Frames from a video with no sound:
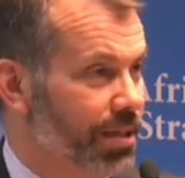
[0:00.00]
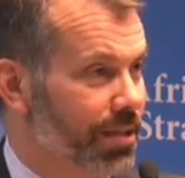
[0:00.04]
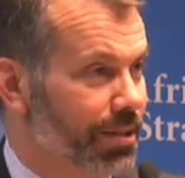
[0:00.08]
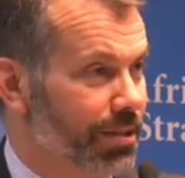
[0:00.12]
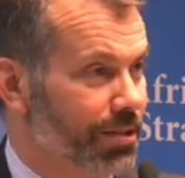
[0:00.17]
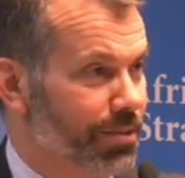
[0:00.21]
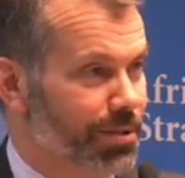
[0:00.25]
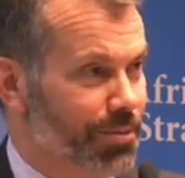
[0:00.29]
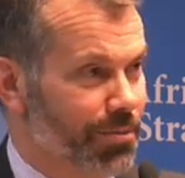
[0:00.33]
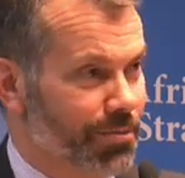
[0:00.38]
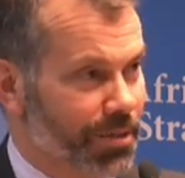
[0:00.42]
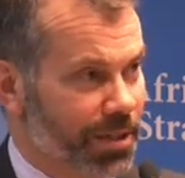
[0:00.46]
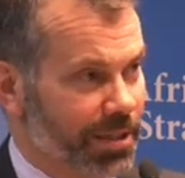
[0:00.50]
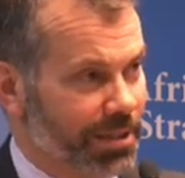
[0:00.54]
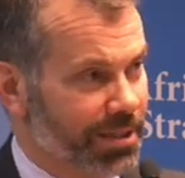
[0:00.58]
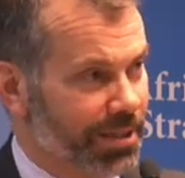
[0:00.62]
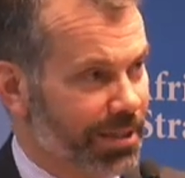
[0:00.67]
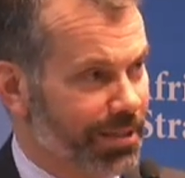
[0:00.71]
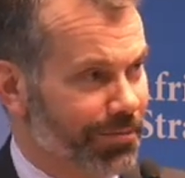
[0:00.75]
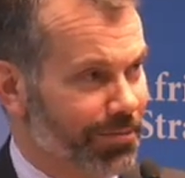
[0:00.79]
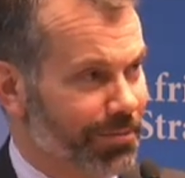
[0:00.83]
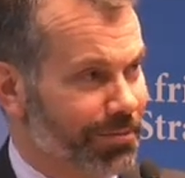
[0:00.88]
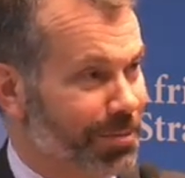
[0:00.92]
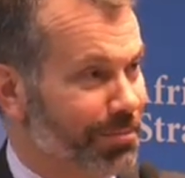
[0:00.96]
You don't want to
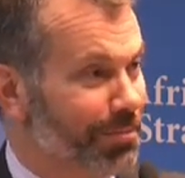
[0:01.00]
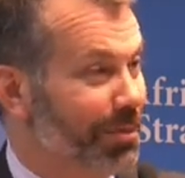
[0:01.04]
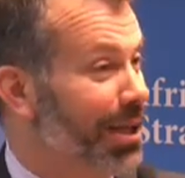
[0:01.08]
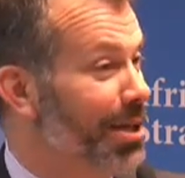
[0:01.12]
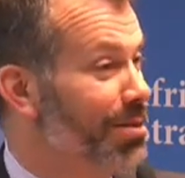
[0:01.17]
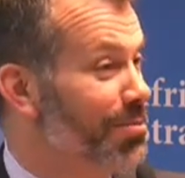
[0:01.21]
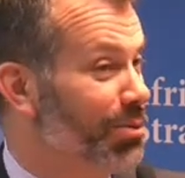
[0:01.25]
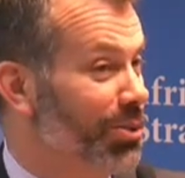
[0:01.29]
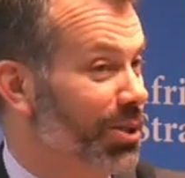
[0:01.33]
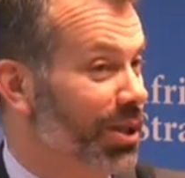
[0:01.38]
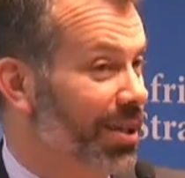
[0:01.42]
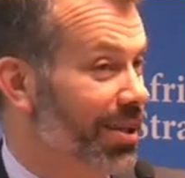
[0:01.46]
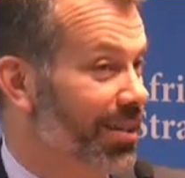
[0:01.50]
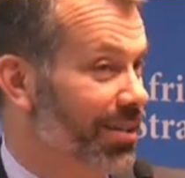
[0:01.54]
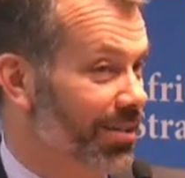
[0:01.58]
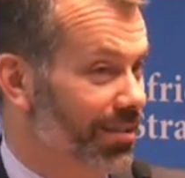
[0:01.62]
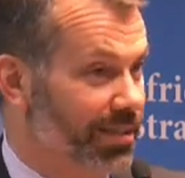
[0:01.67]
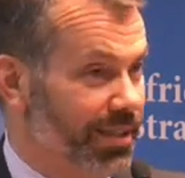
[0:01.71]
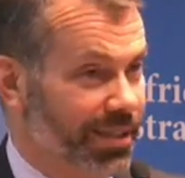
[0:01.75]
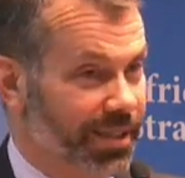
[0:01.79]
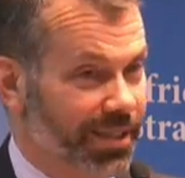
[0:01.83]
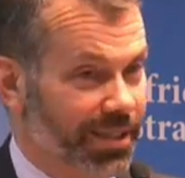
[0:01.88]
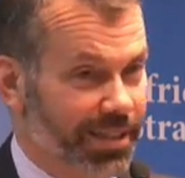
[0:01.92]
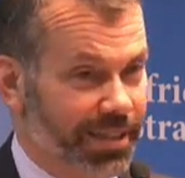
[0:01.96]
give them the playbook.
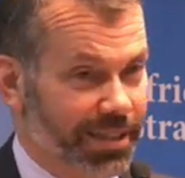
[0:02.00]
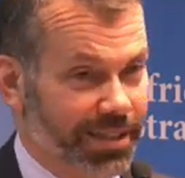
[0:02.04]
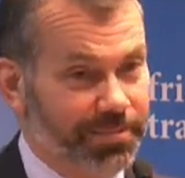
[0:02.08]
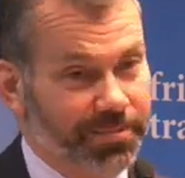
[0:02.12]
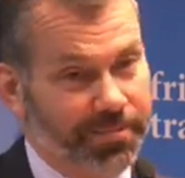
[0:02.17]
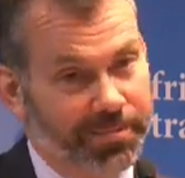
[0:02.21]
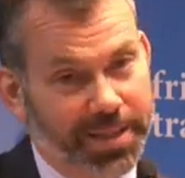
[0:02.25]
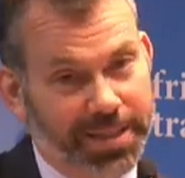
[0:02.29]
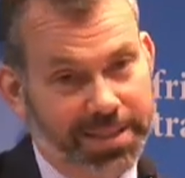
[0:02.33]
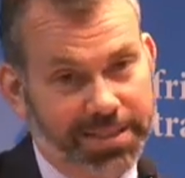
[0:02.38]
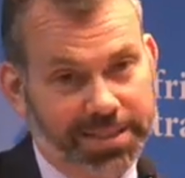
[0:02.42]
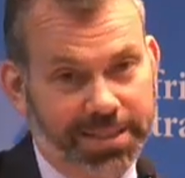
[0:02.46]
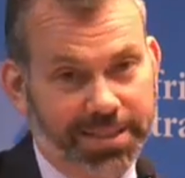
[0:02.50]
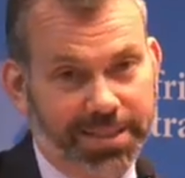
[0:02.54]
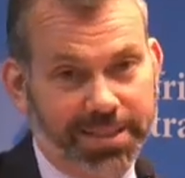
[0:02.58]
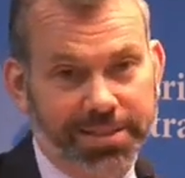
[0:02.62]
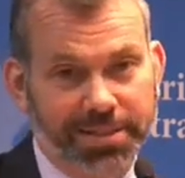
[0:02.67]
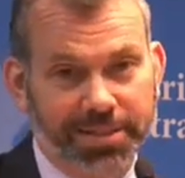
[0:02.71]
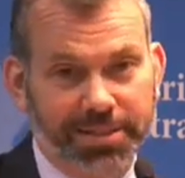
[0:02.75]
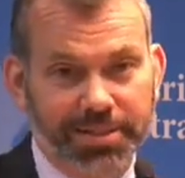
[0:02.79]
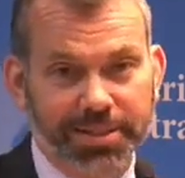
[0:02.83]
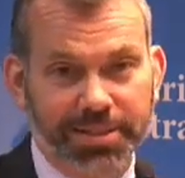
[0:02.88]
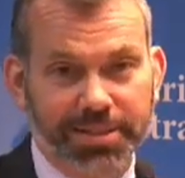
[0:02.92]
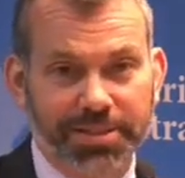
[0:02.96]
Uh, it makes it
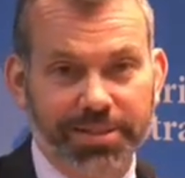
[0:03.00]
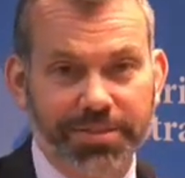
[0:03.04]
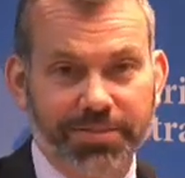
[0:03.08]
easier to